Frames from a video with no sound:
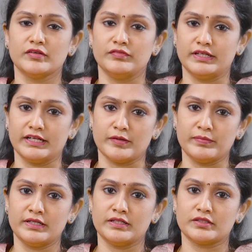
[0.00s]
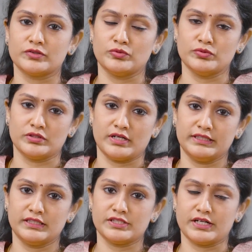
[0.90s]
we recommend to
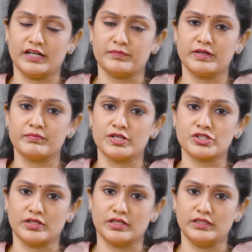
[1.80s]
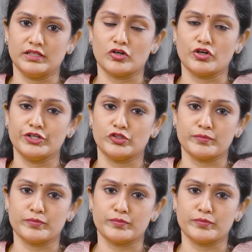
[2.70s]
treat this treatment much earlier according to the